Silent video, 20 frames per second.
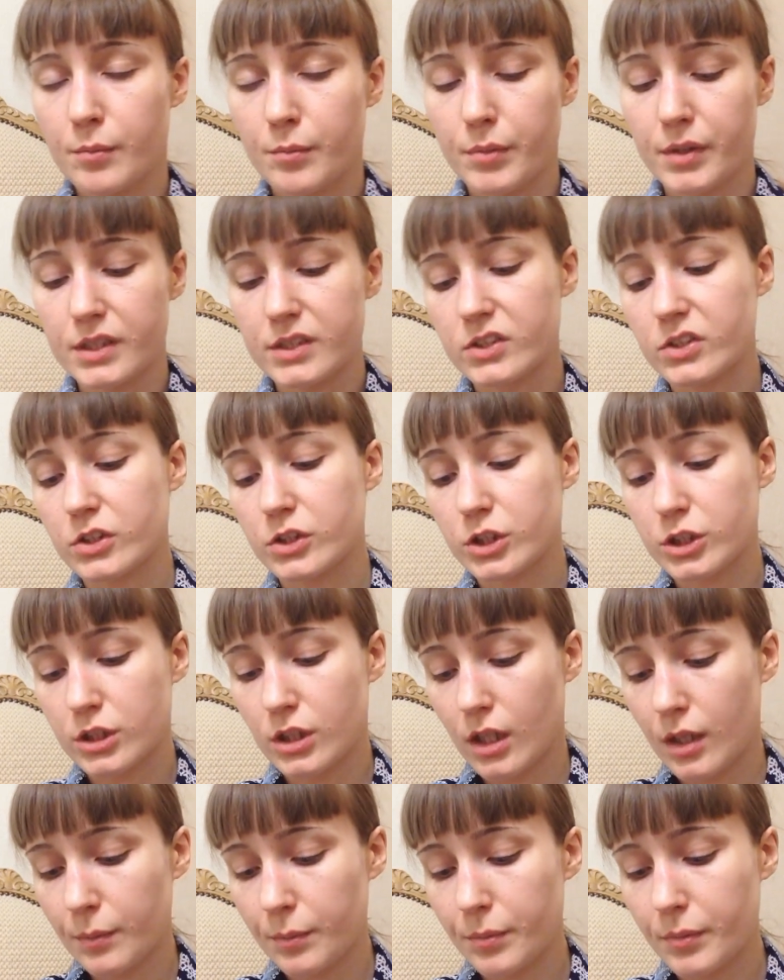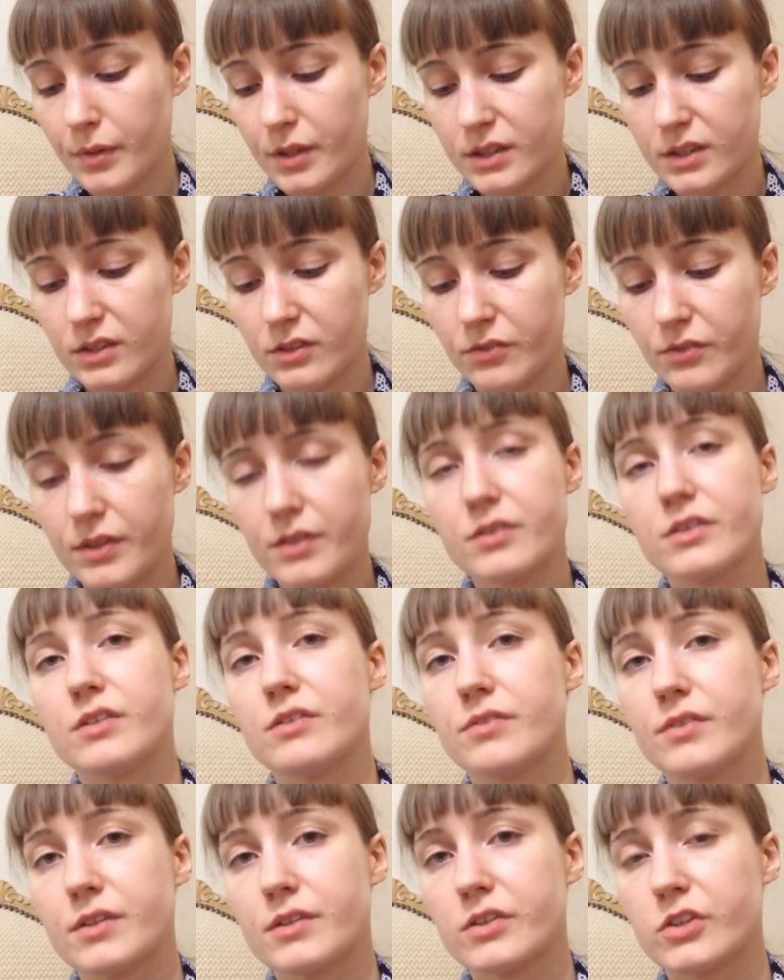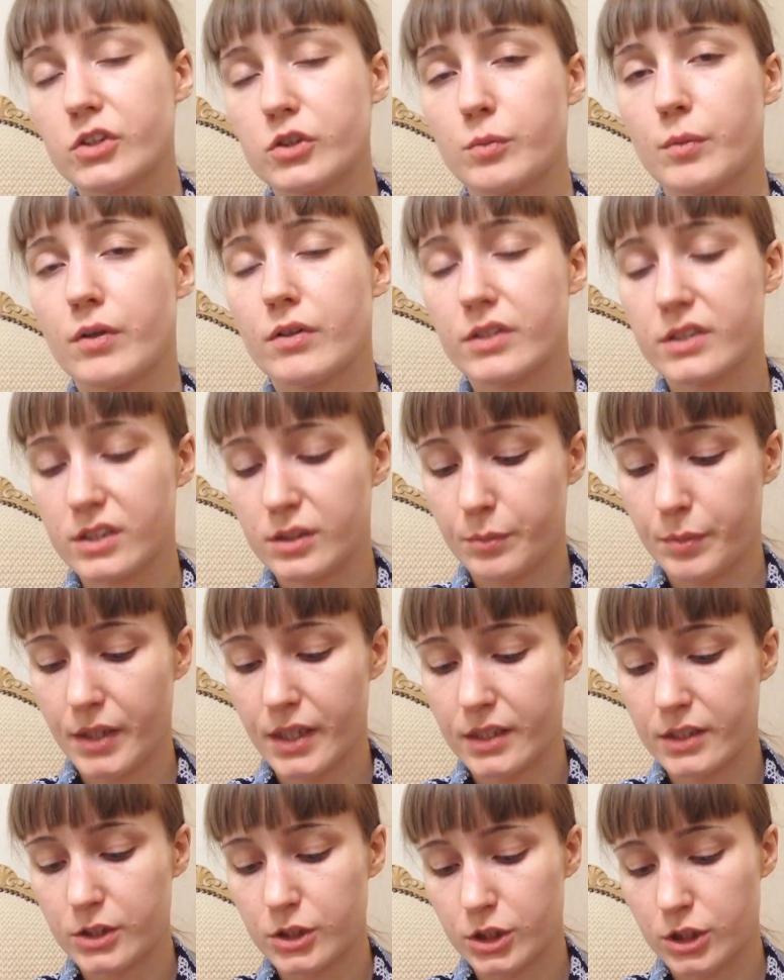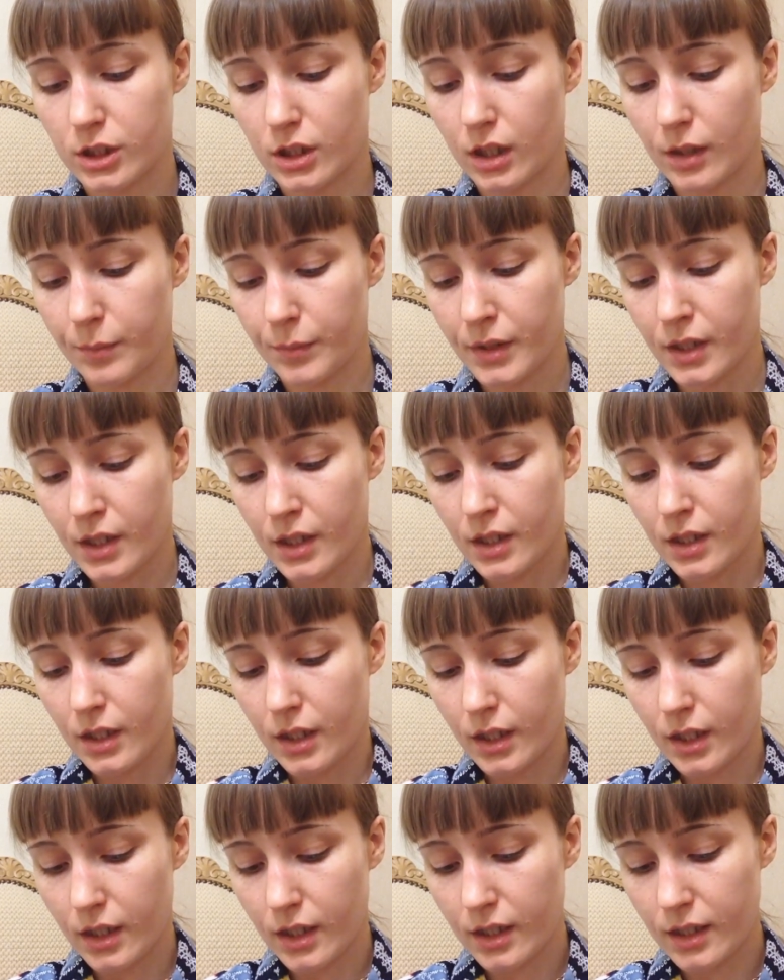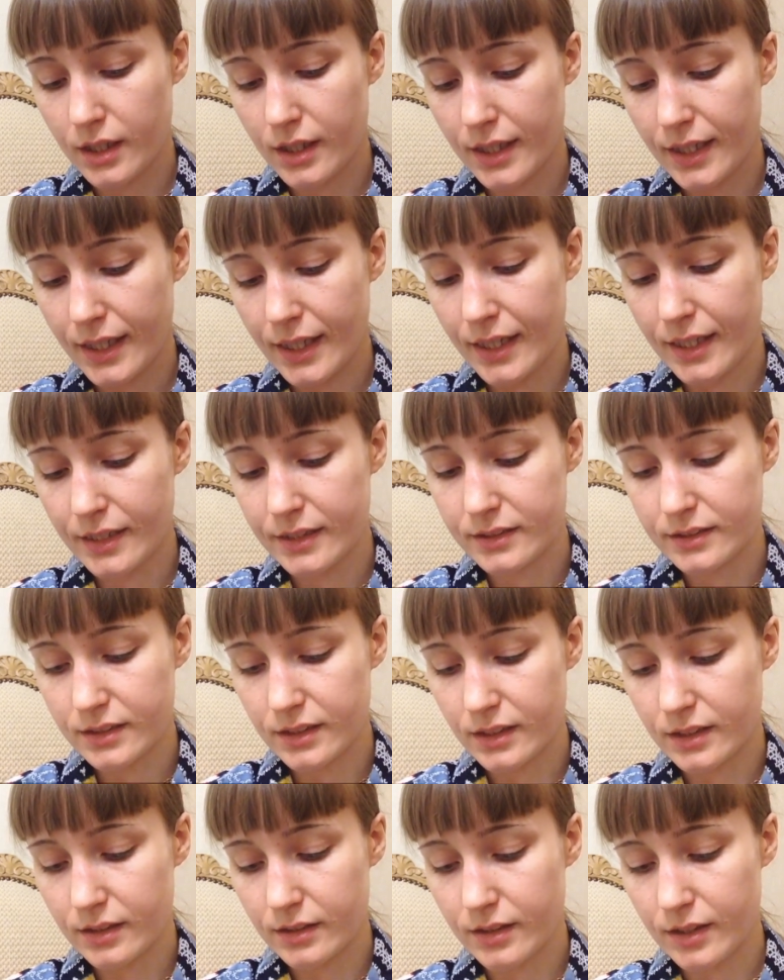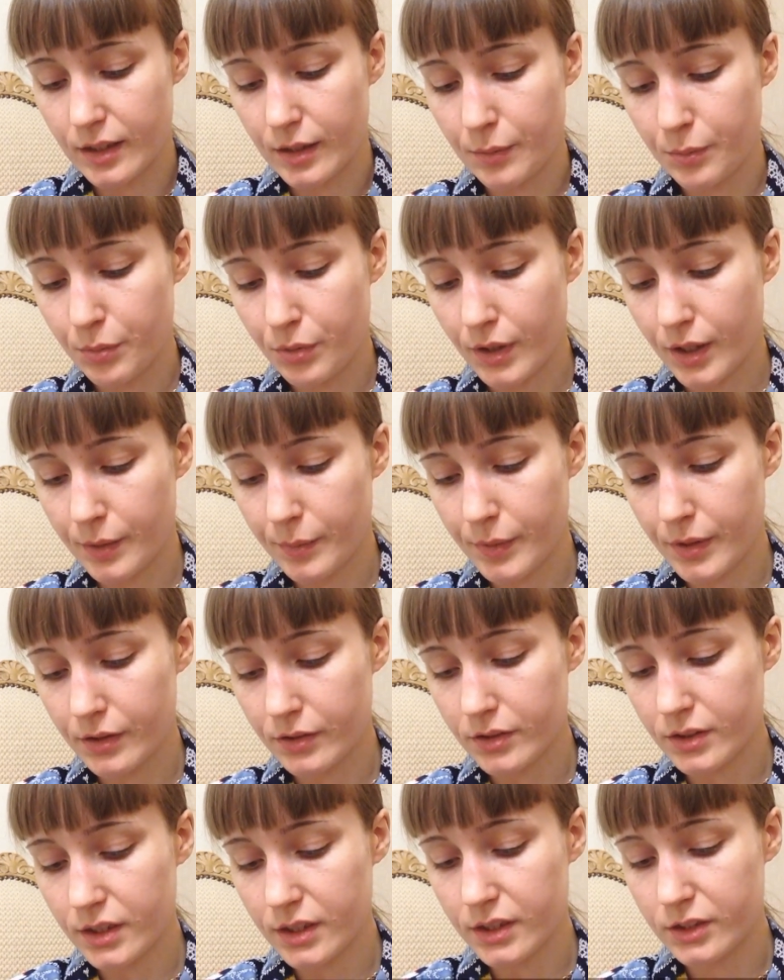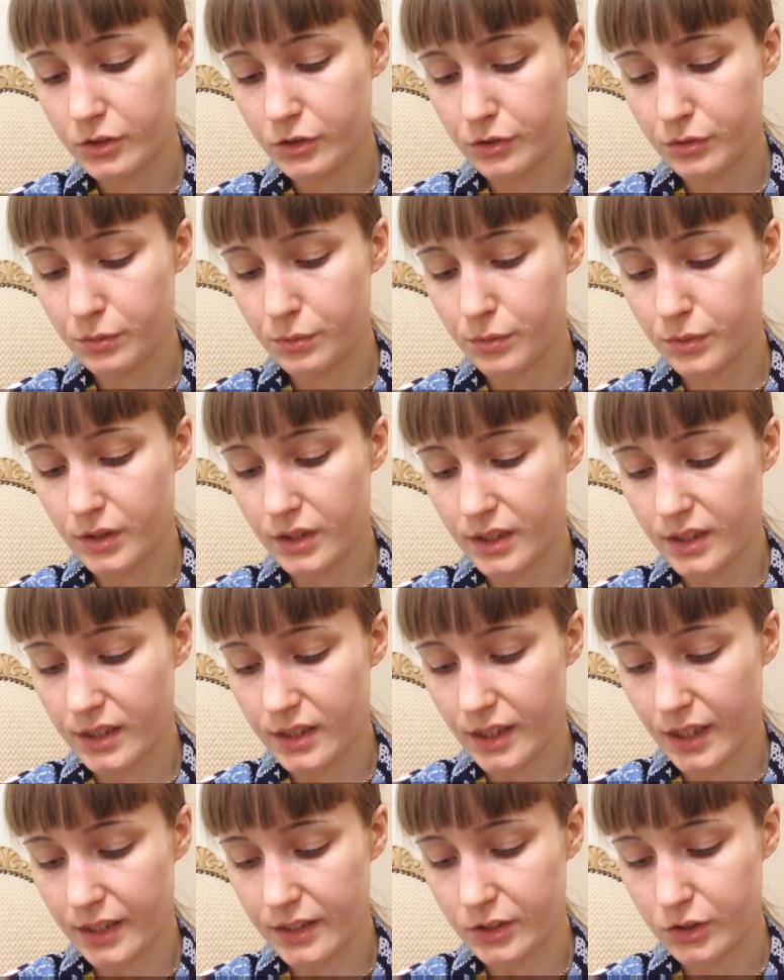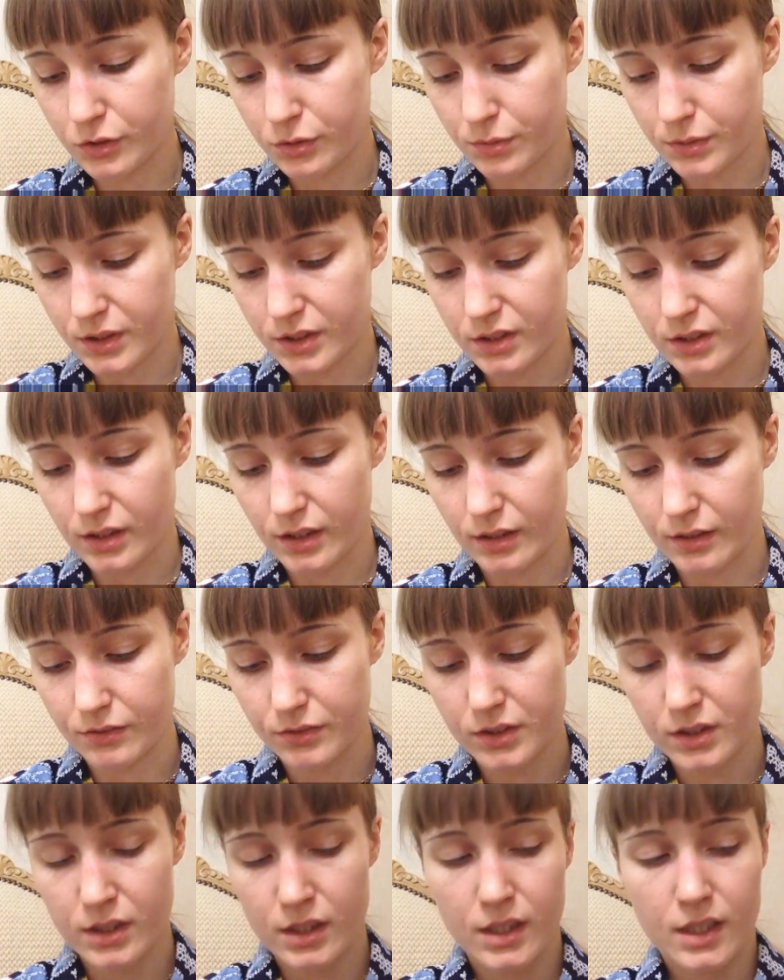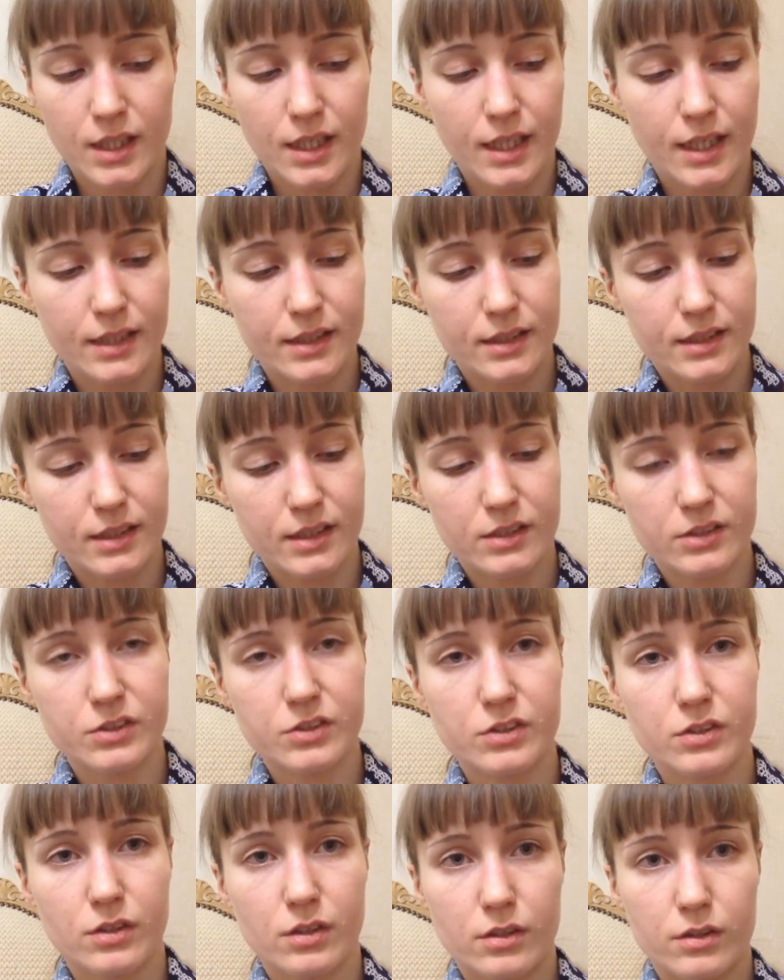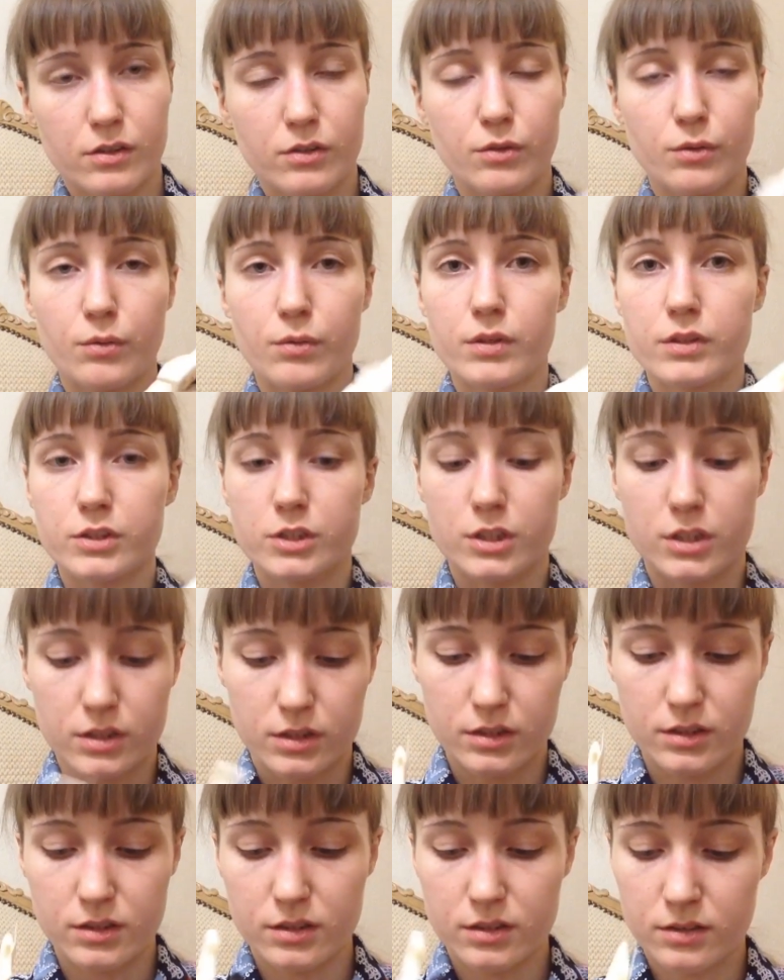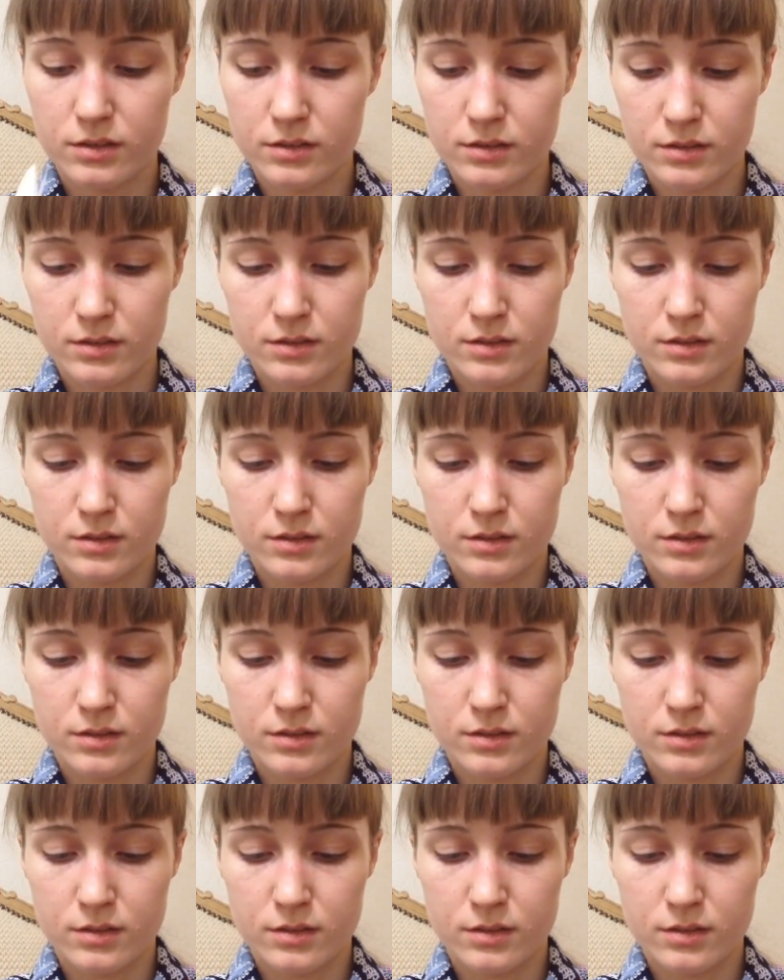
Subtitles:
But it's a shop, it's a very, very small independent shop. And they primarily do really nice wrist cuffs. And these are gorgeous.